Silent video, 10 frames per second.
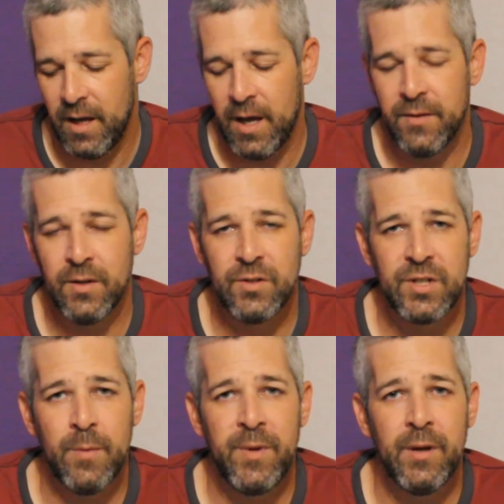And then
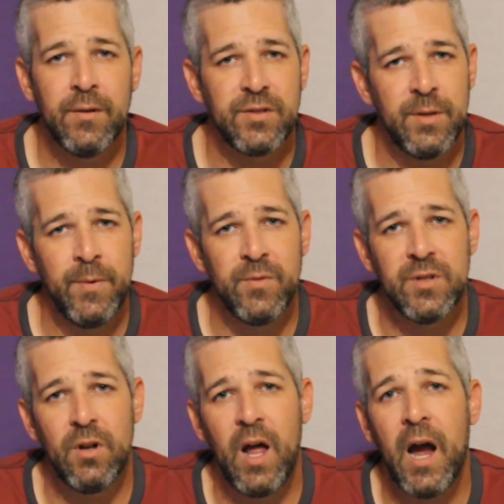shipping, shipping was
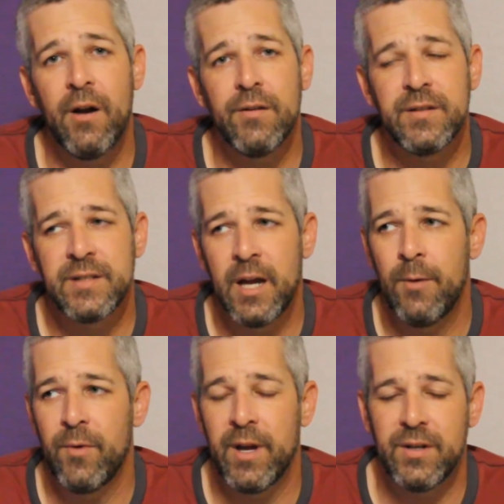a little higher this
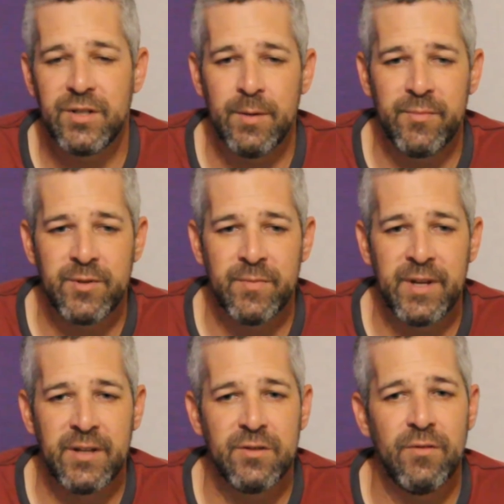time. We had to ship some
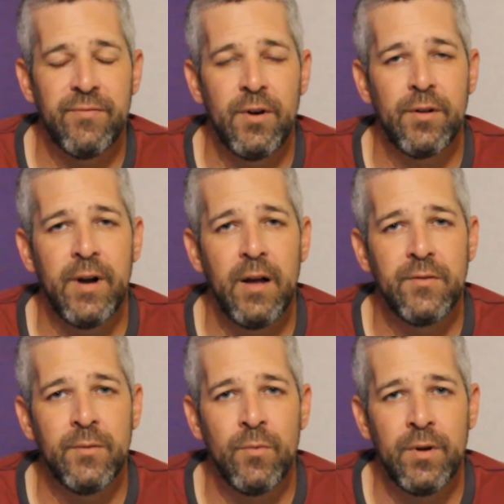things a little further
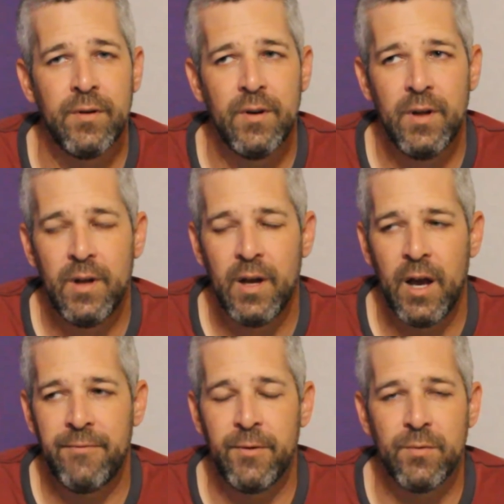out than what
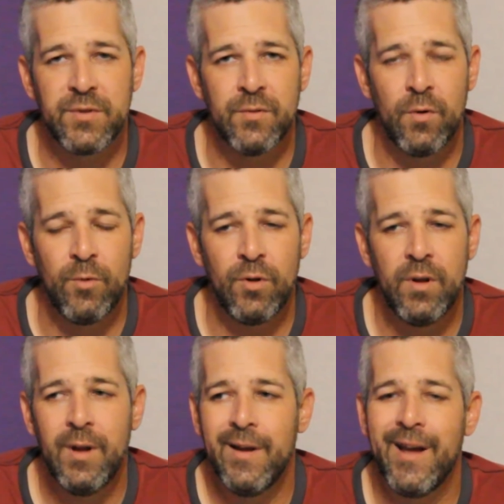I feel was
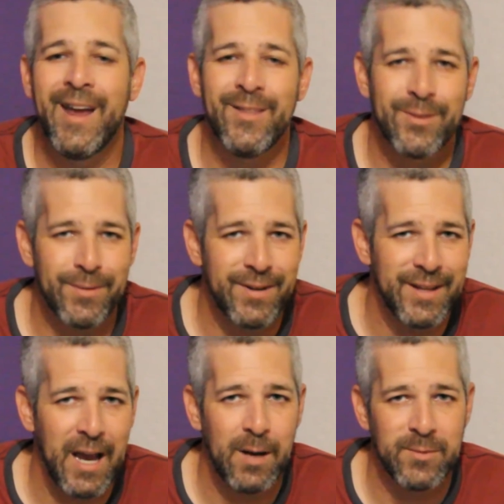normal. And three of
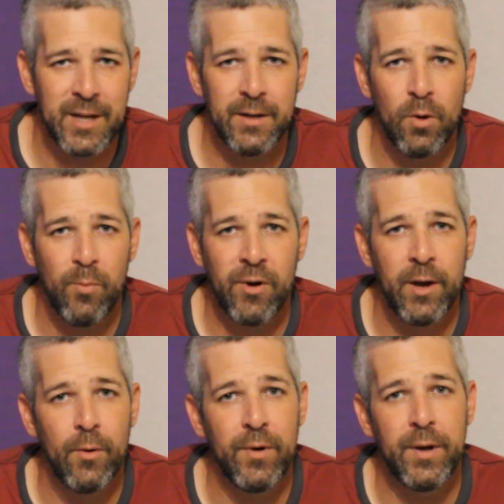the items had to go
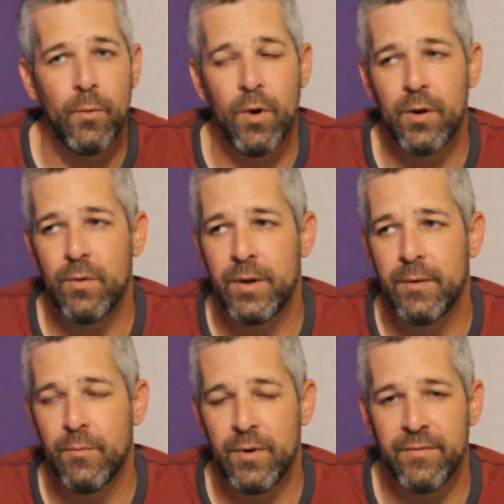priority. One
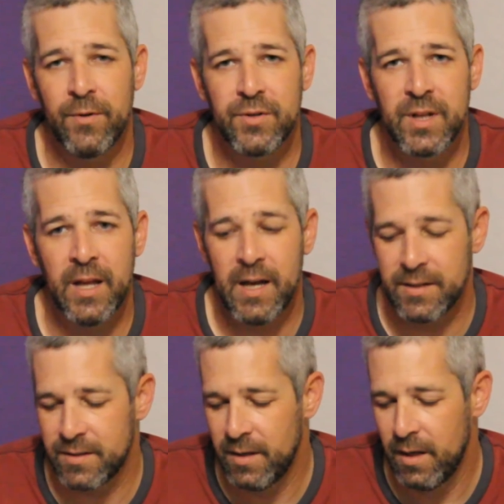only went first
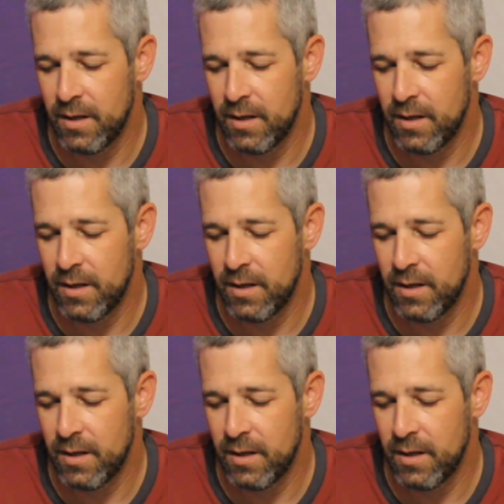class.